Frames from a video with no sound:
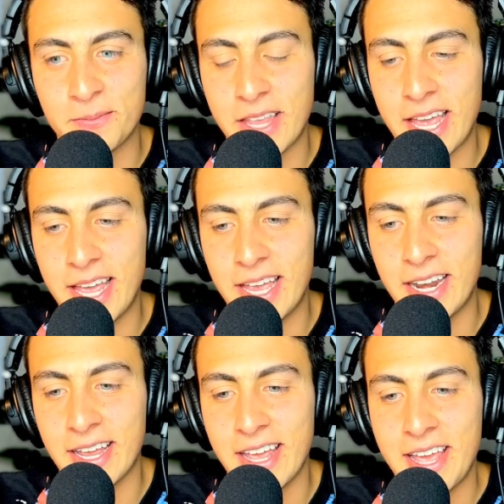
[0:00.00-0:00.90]
and
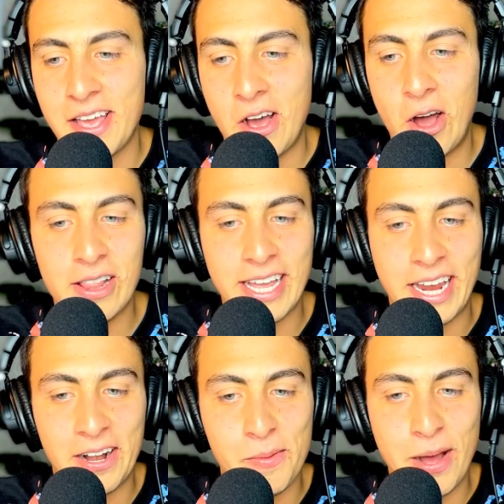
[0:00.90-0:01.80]
all I
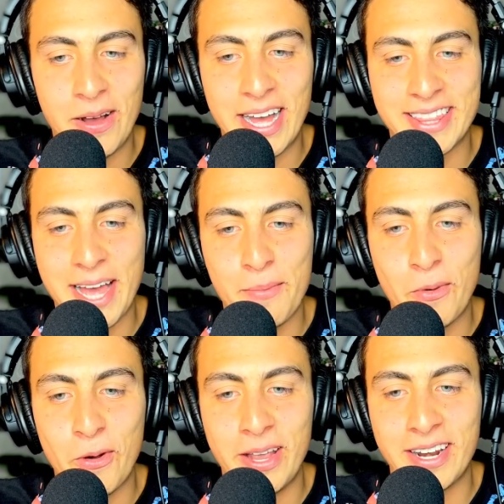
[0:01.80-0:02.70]
cared about at that
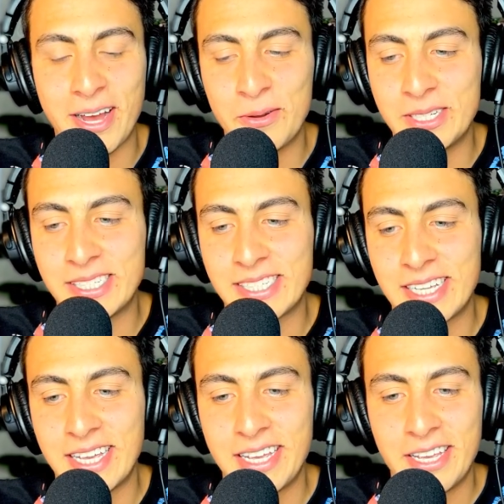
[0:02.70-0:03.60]
point, I was
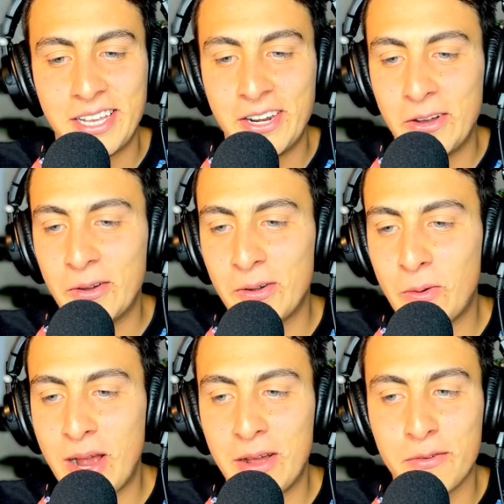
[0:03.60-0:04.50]
you know,
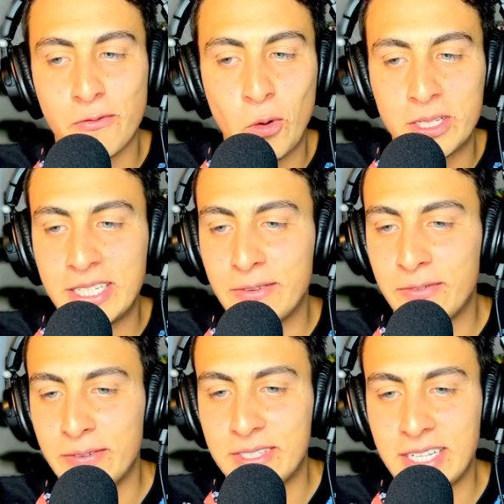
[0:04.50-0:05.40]
around 14,
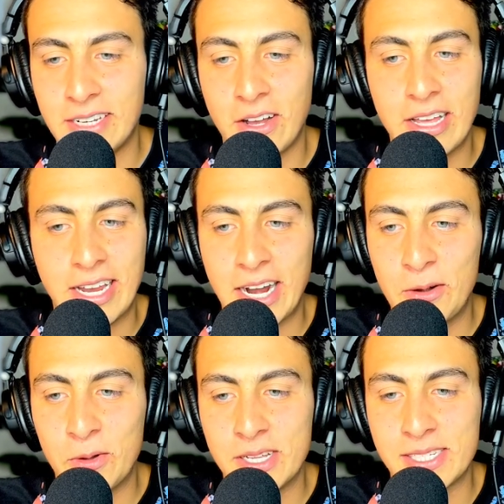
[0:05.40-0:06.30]
15, all I cared
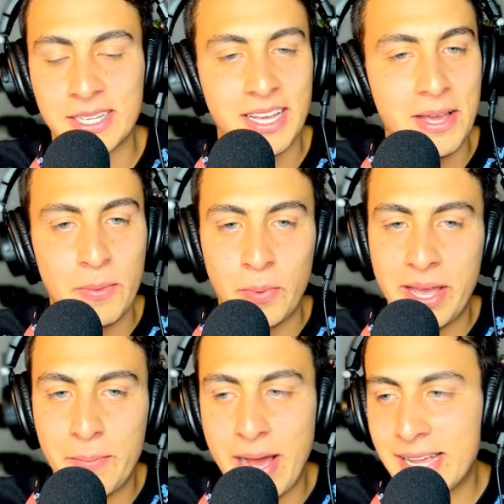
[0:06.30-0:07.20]
was playing
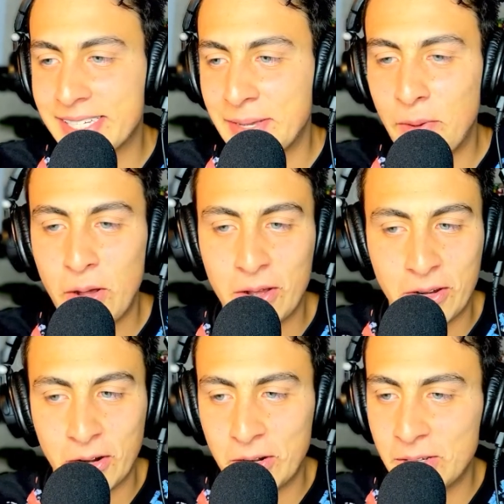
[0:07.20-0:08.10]
basketball,
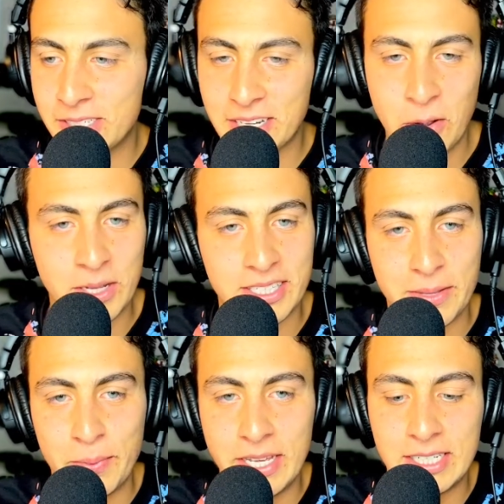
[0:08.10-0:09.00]
girls, and going to the
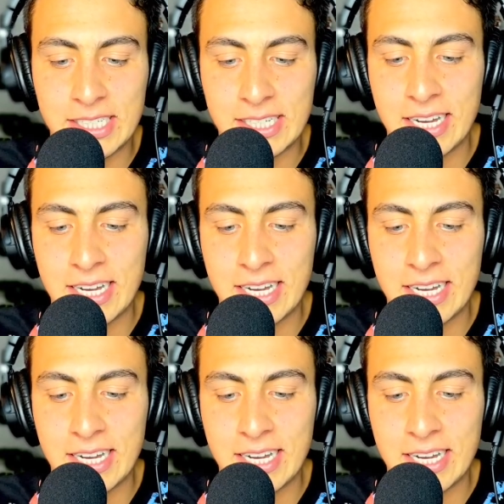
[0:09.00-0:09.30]
beach.